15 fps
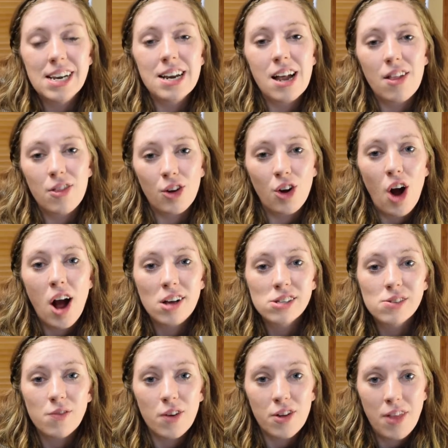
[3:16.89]
did on the
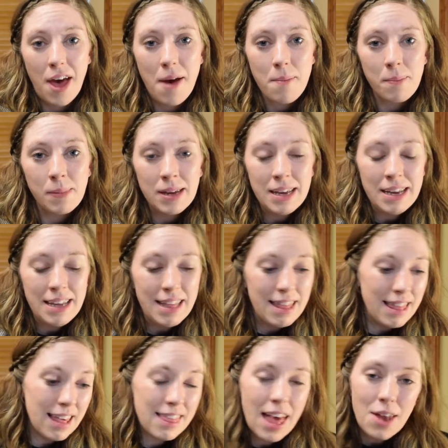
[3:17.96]
cross for them.
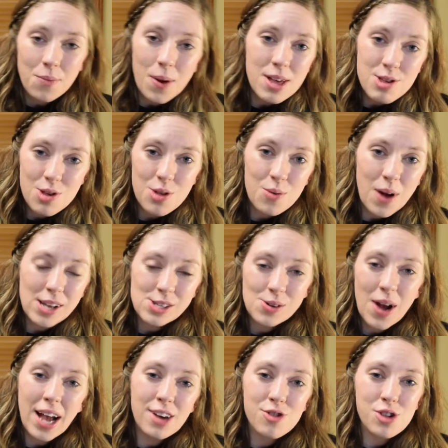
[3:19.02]
They then went to the
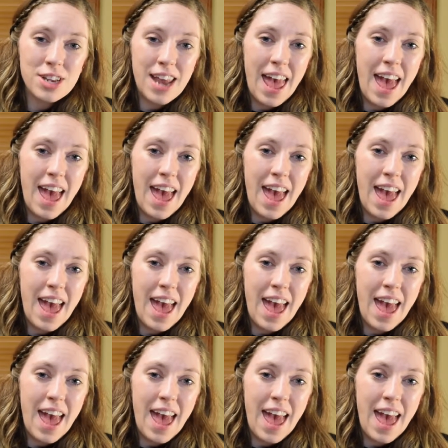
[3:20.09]
resurrection